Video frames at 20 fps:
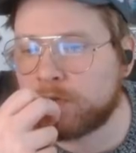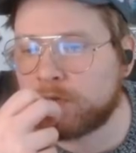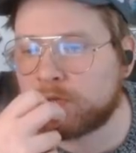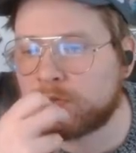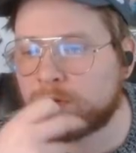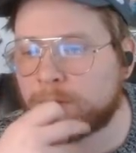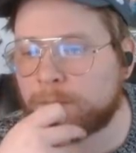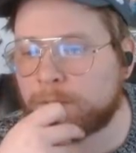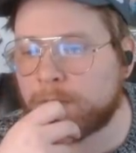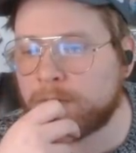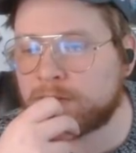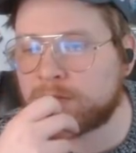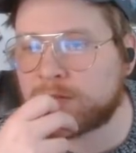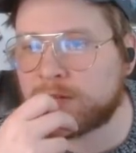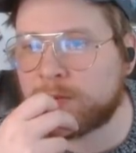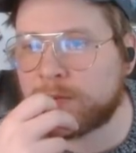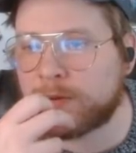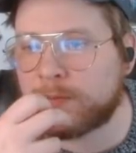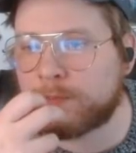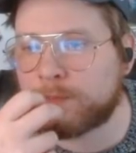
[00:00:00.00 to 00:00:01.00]
So I'm probably
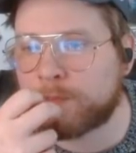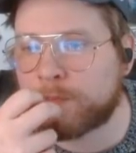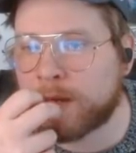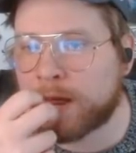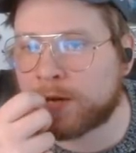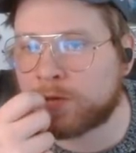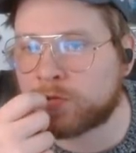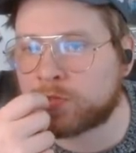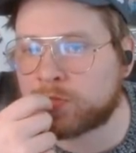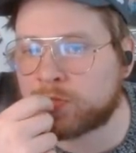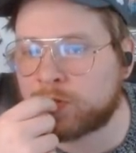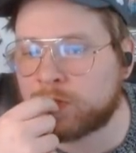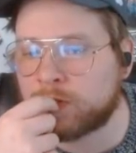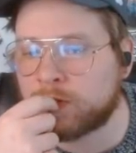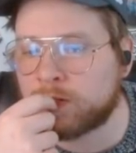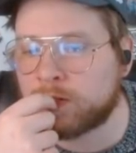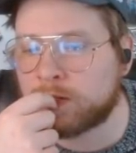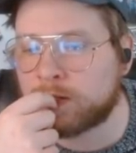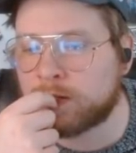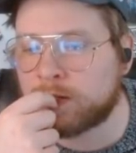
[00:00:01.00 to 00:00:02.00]
slamming
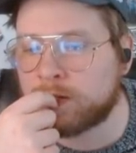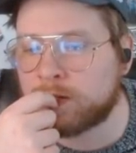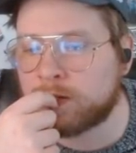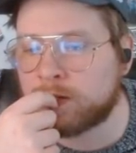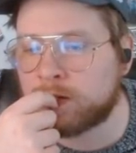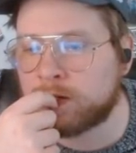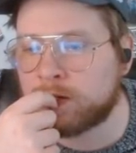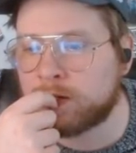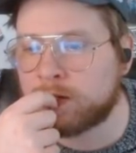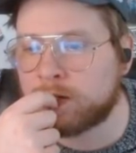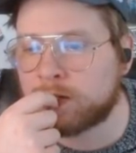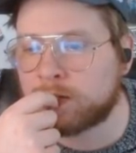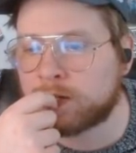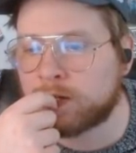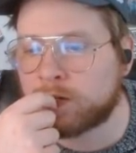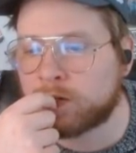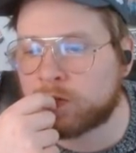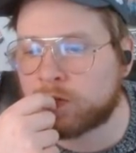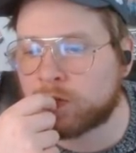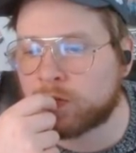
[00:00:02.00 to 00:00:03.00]
Batterskull here. It's
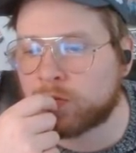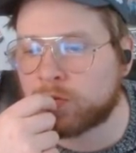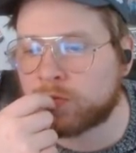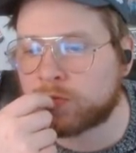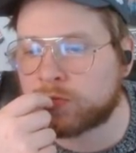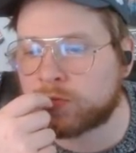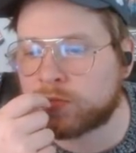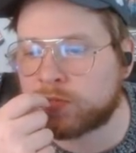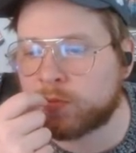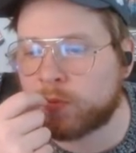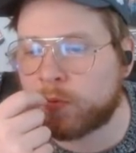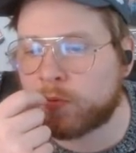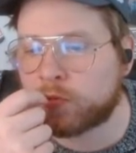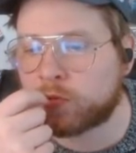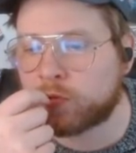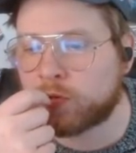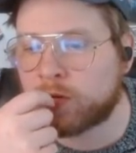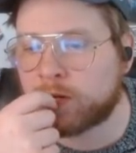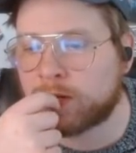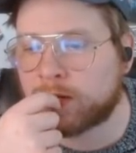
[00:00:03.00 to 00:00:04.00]
kind of close. Let's see what we
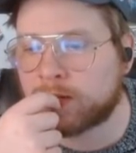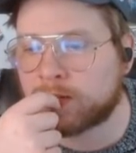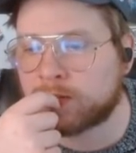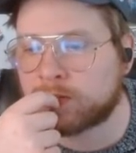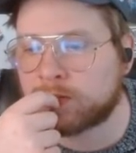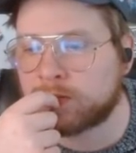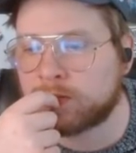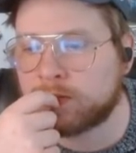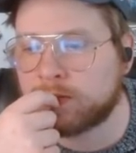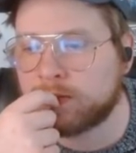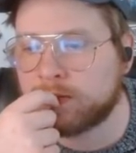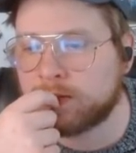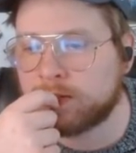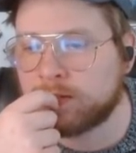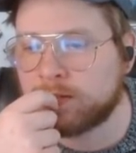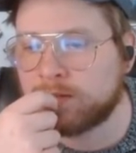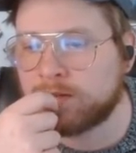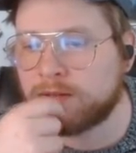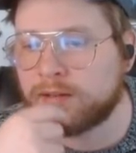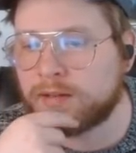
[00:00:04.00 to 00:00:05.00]
draw, I guess.
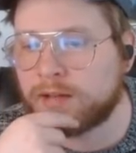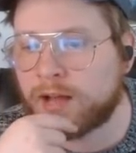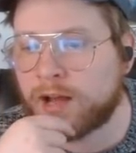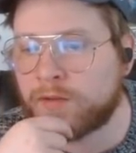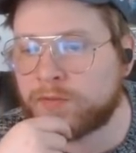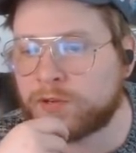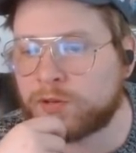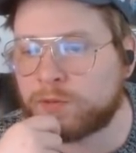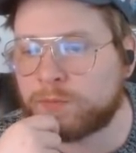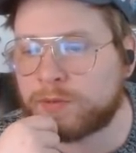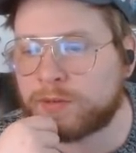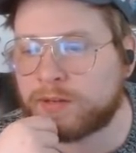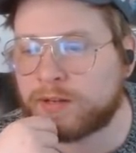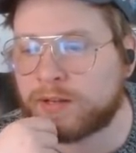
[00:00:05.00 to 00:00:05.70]
Javier would be